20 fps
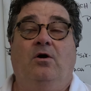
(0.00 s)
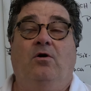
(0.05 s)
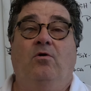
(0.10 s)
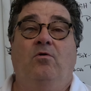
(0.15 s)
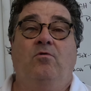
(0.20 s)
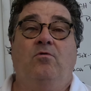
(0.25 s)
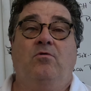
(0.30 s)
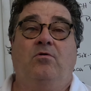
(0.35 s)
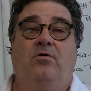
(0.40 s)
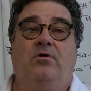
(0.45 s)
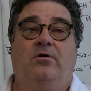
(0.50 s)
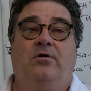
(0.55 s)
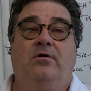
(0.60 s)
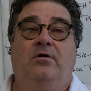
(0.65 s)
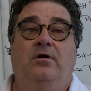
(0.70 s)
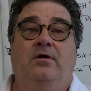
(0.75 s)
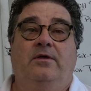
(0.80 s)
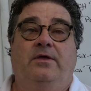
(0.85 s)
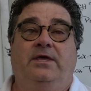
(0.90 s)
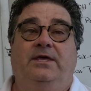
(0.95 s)

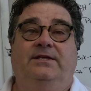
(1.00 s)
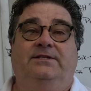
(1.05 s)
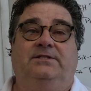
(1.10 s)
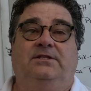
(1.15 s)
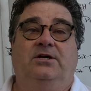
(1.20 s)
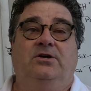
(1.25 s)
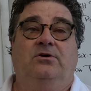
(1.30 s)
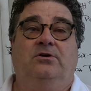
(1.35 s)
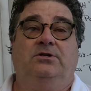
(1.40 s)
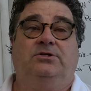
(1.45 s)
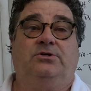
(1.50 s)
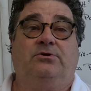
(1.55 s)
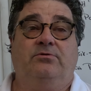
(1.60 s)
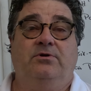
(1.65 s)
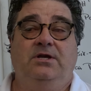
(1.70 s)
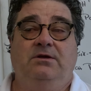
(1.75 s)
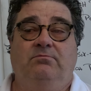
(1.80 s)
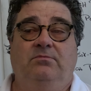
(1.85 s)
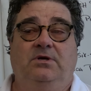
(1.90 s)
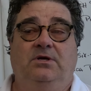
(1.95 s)
Or is there a
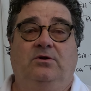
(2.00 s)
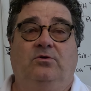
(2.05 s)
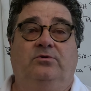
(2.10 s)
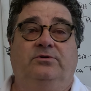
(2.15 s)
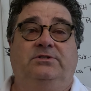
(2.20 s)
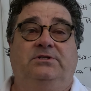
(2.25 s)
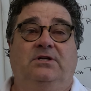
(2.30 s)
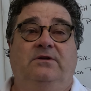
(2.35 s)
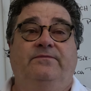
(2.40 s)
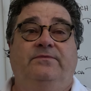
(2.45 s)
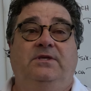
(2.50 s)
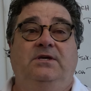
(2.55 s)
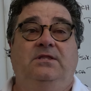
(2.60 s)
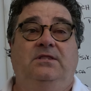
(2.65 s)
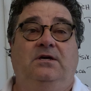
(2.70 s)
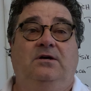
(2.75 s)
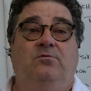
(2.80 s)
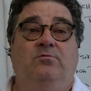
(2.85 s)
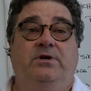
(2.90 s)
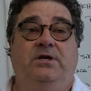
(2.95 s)
treatment or something
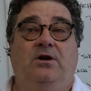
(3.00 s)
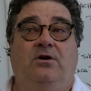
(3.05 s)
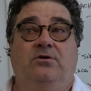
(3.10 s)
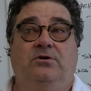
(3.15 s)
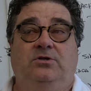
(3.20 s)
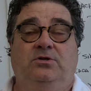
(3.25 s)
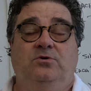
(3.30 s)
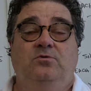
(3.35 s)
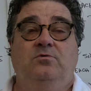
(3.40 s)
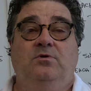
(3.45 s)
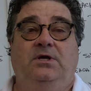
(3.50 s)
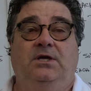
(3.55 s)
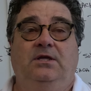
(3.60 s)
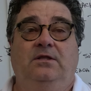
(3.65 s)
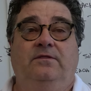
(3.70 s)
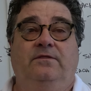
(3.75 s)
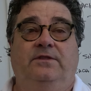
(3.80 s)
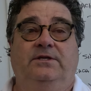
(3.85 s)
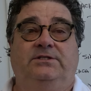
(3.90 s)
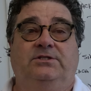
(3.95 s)
that we are
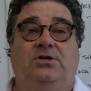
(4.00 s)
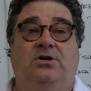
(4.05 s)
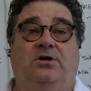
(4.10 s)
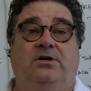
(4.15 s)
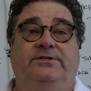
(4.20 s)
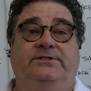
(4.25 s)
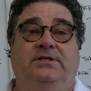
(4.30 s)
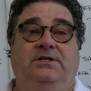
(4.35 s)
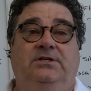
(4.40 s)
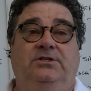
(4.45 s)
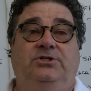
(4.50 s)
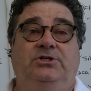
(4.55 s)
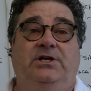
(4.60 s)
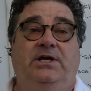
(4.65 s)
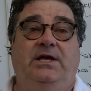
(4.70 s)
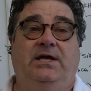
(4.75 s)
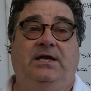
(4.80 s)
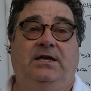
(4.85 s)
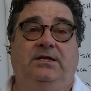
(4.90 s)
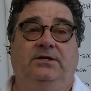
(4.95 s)
doing that's causing a
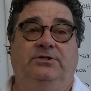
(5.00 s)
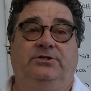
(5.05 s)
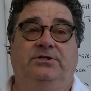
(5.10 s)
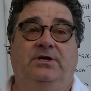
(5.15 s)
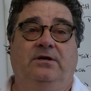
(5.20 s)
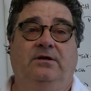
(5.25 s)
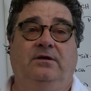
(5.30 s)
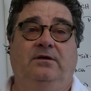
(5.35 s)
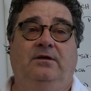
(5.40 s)
change?